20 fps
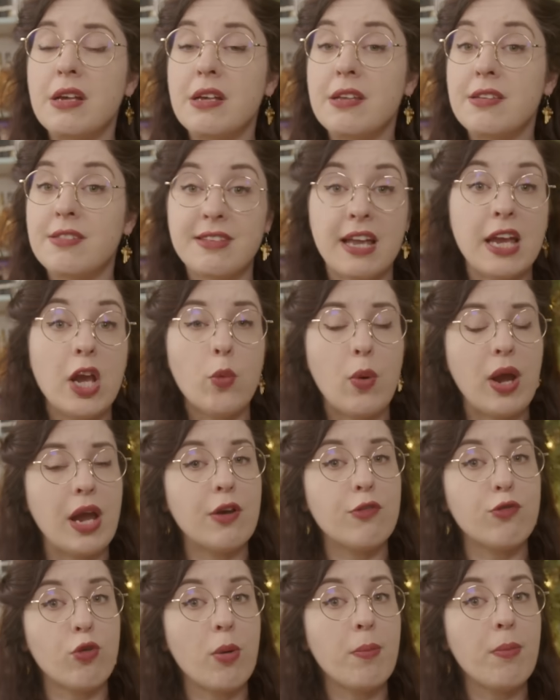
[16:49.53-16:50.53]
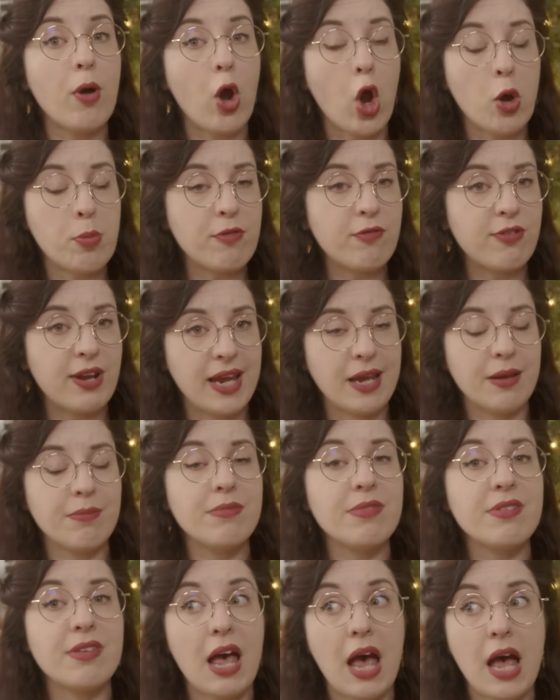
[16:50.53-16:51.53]
stay away from open
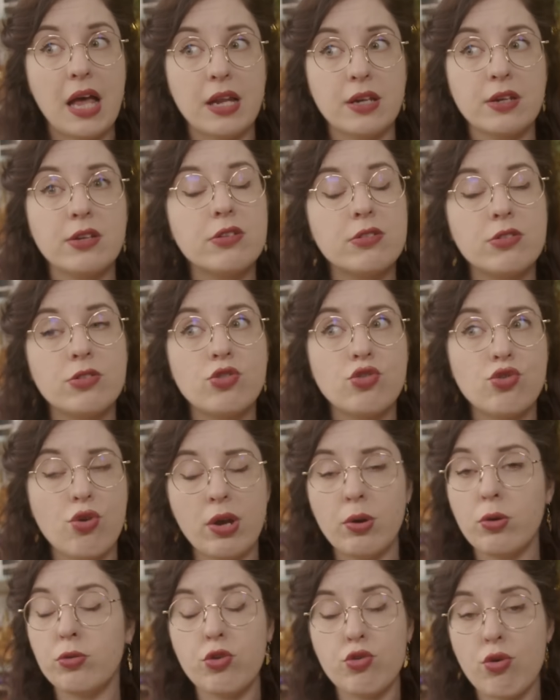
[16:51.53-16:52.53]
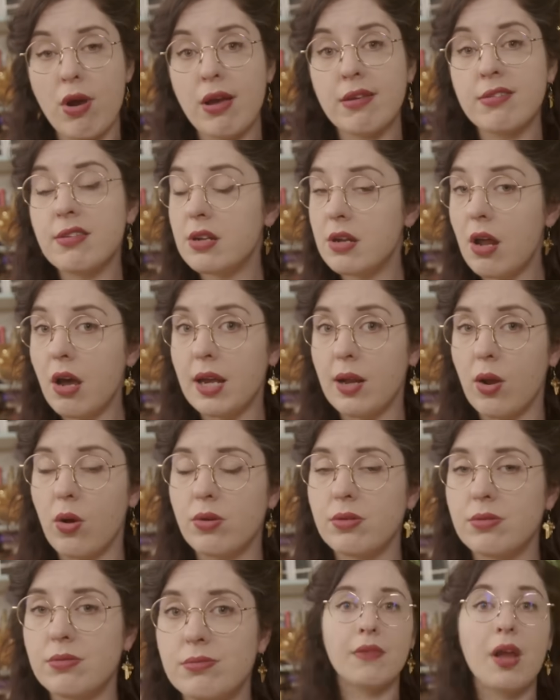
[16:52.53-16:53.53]
flames and try not to dress in
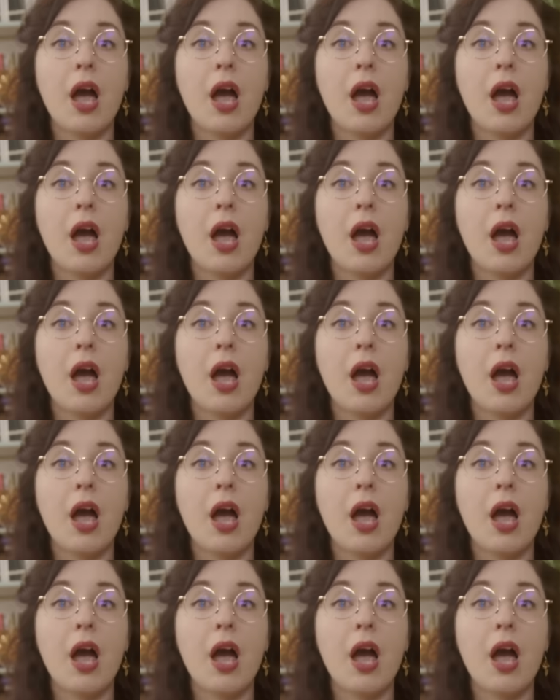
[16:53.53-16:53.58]
nylon.